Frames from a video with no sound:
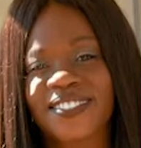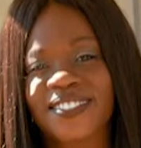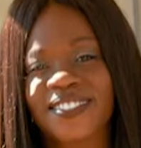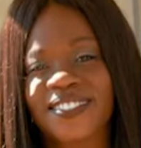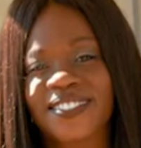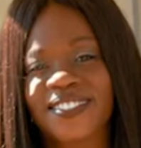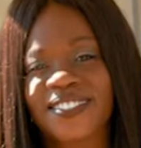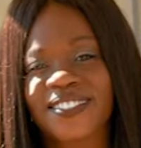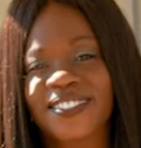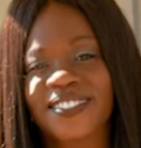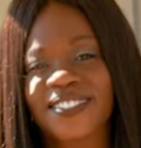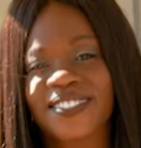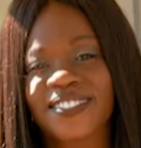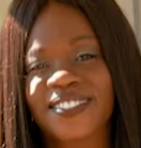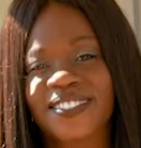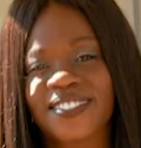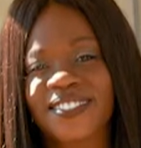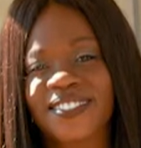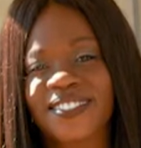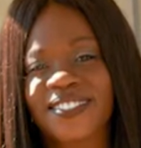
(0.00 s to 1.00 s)

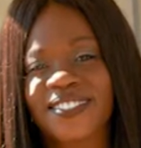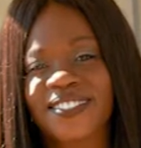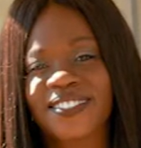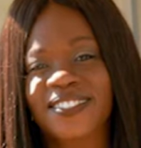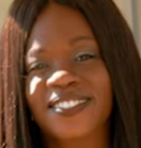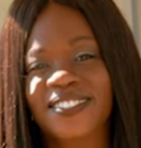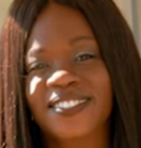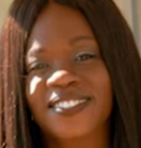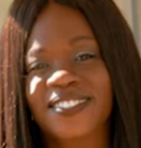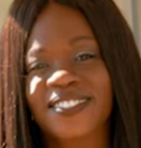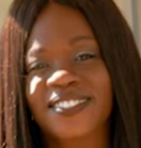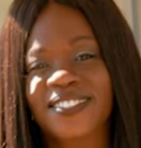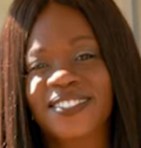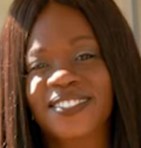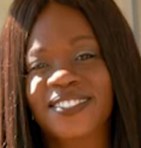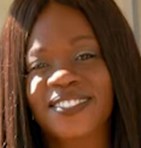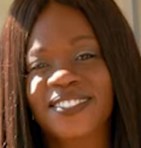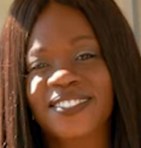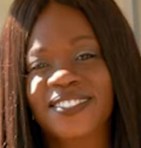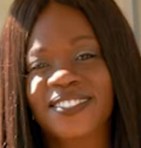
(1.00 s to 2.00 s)

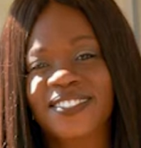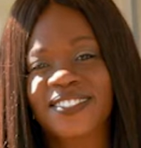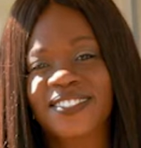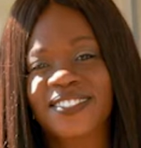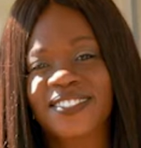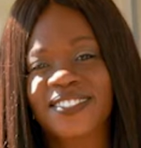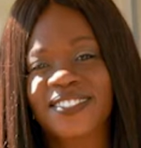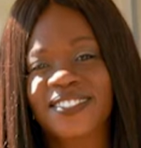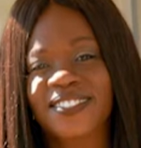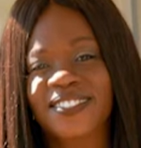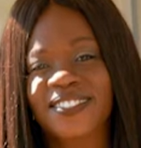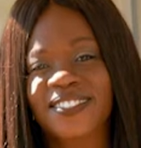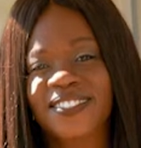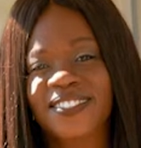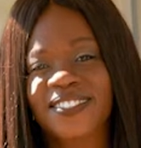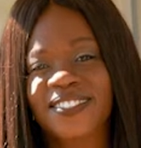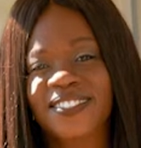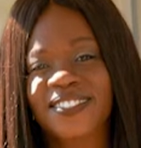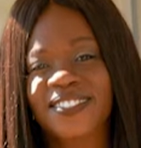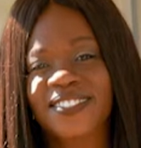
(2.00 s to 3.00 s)

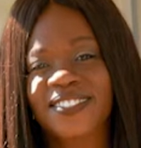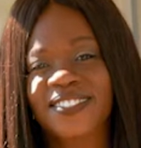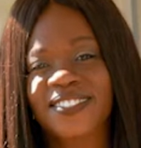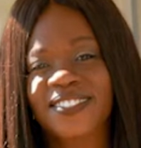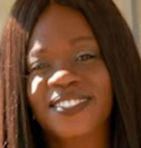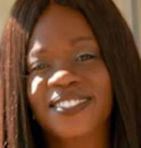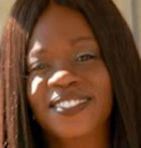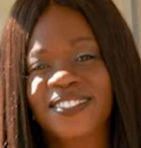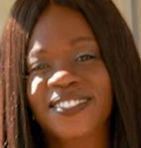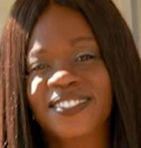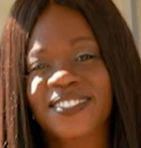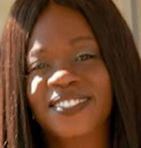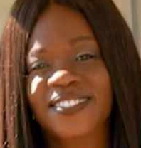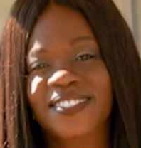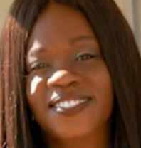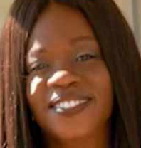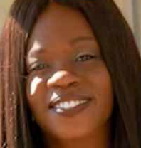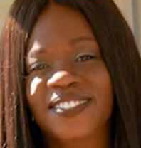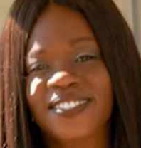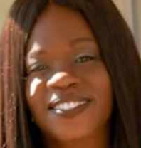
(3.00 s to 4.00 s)

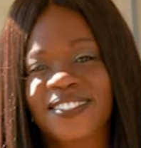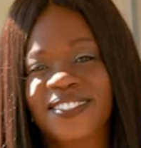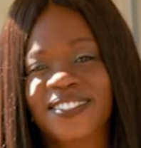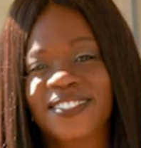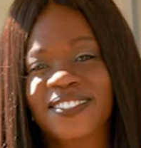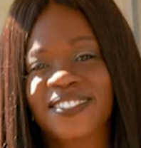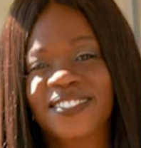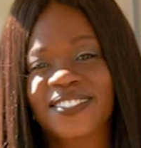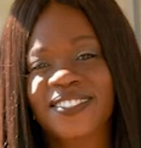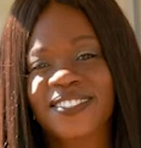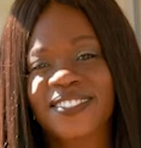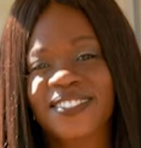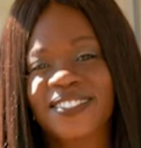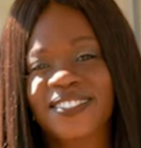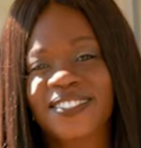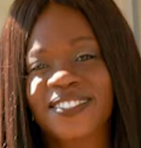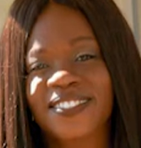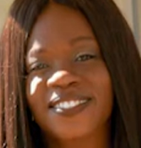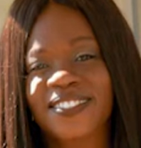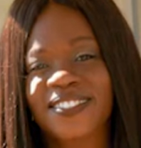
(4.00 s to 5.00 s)

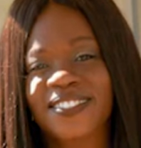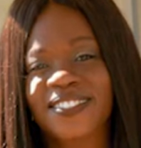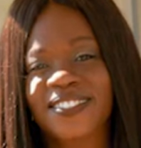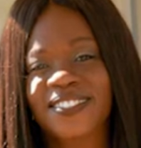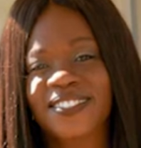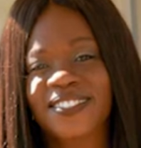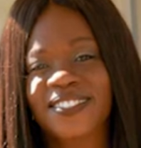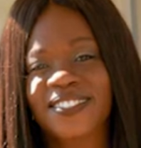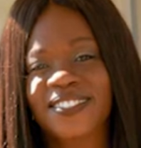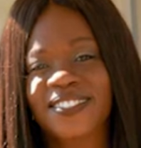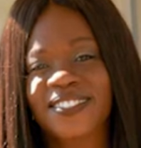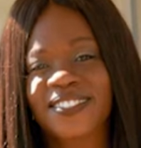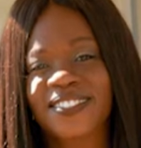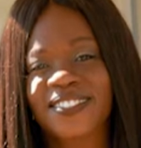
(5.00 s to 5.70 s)
No words are spoken by the person on screen.